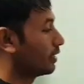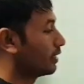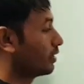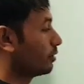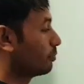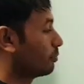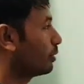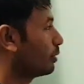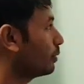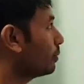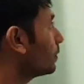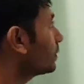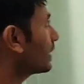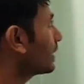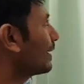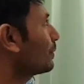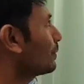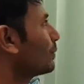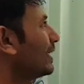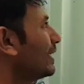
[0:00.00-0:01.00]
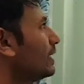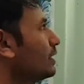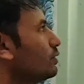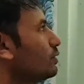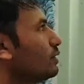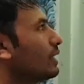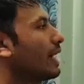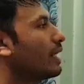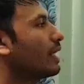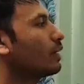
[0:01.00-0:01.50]
Before that, we need to
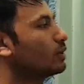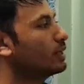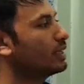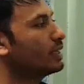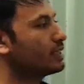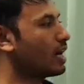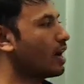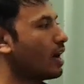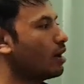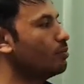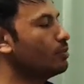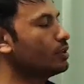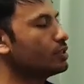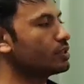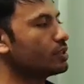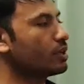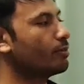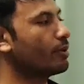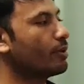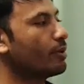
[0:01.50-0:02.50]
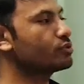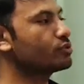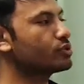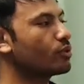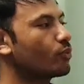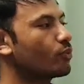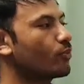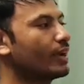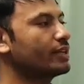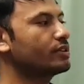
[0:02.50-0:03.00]
calculate how much amount of
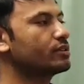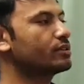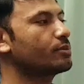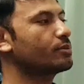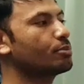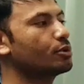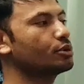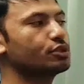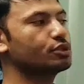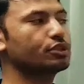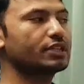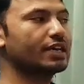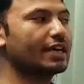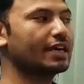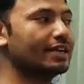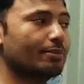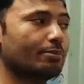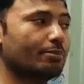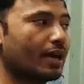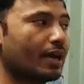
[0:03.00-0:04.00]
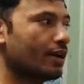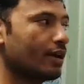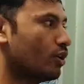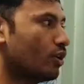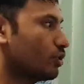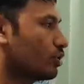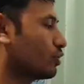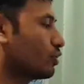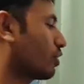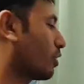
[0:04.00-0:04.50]
weight the person can apply on the
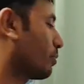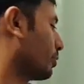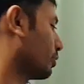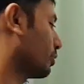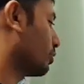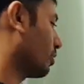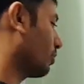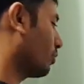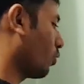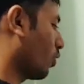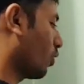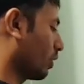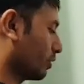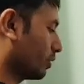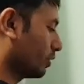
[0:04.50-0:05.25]
surface of earth.